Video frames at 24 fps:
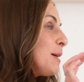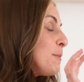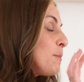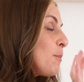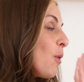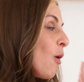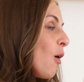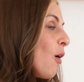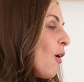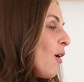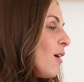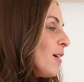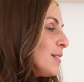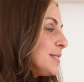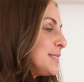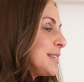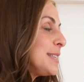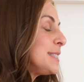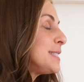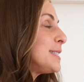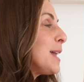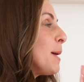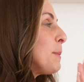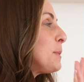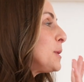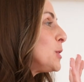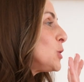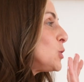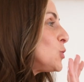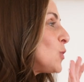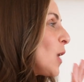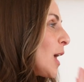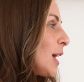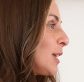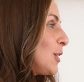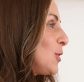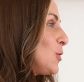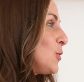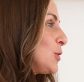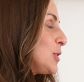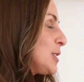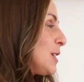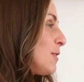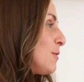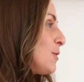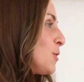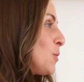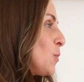pause and stop distracting
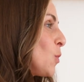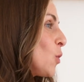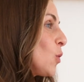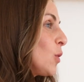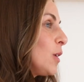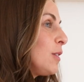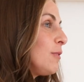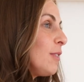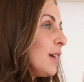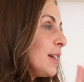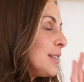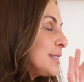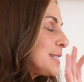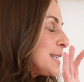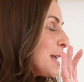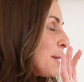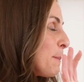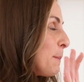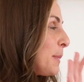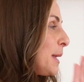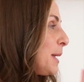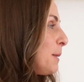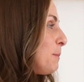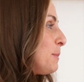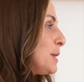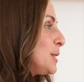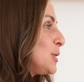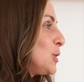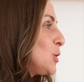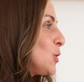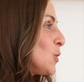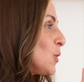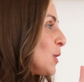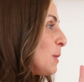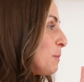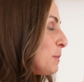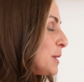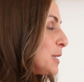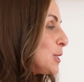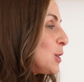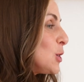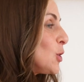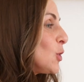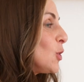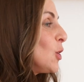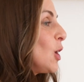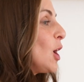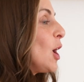yourself with more events and being busier and
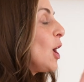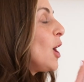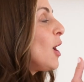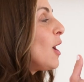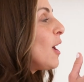busier,